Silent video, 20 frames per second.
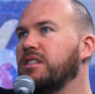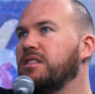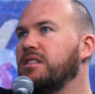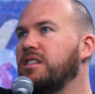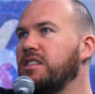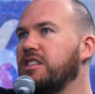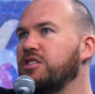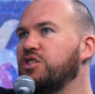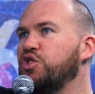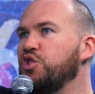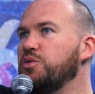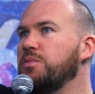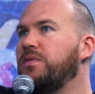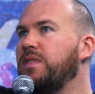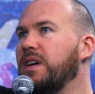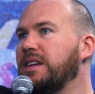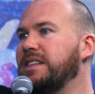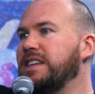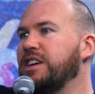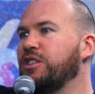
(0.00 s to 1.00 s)
that the super
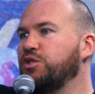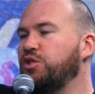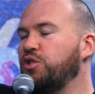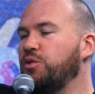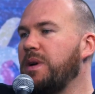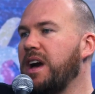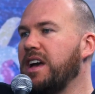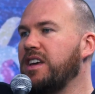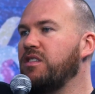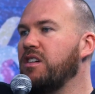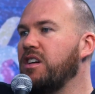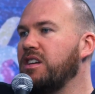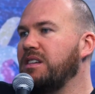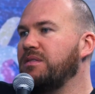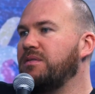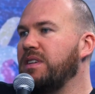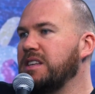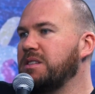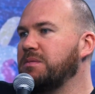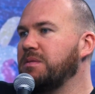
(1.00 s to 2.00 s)
fund tells you about your own
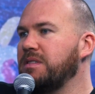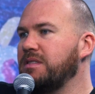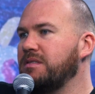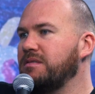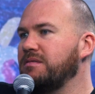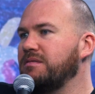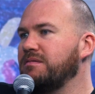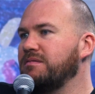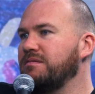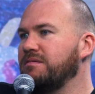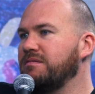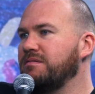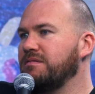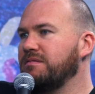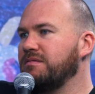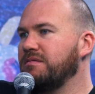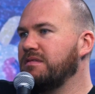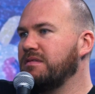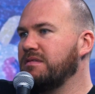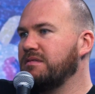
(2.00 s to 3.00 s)
investment
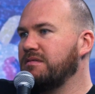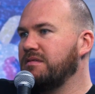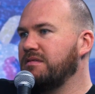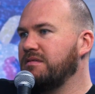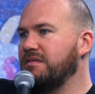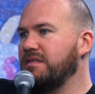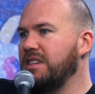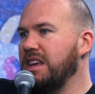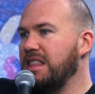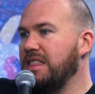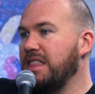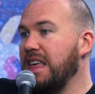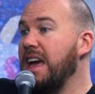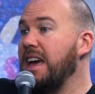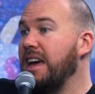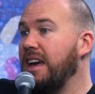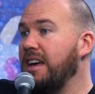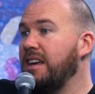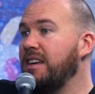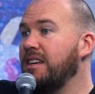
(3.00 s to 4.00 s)
in
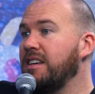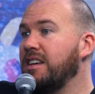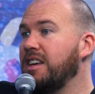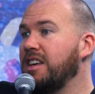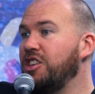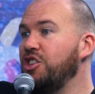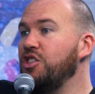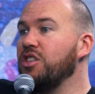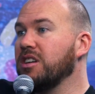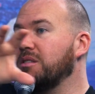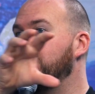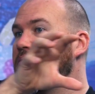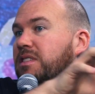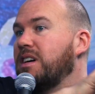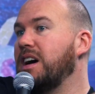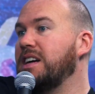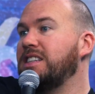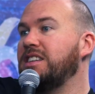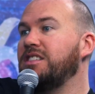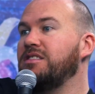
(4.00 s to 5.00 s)
there, you can
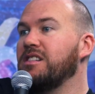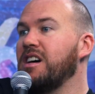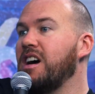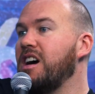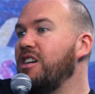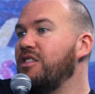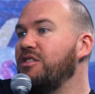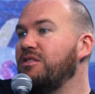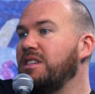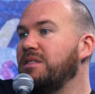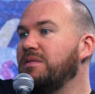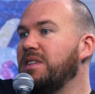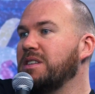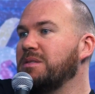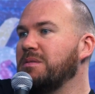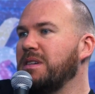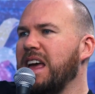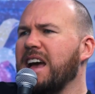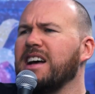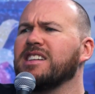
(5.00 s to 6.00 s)
apply to your own
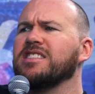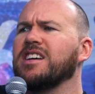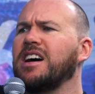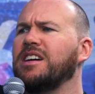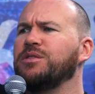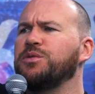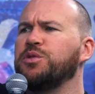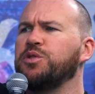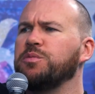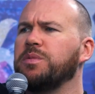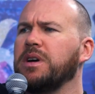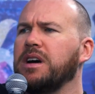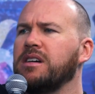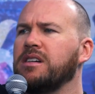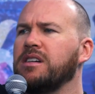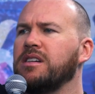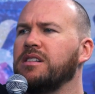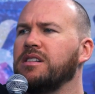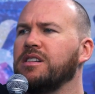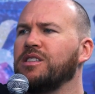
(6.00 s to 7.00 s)
investment outside of super,
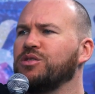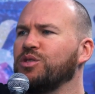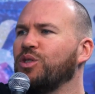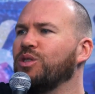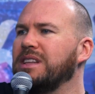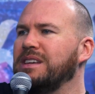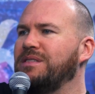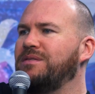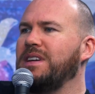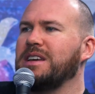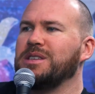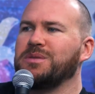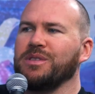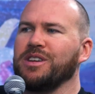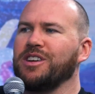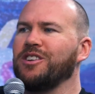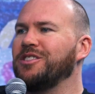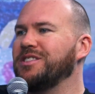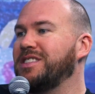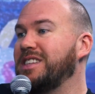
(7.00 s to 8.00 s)
because all the
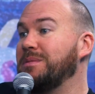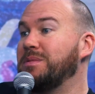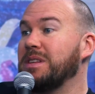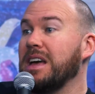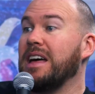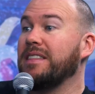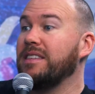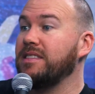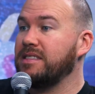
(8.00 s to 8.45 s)
investment concepts are the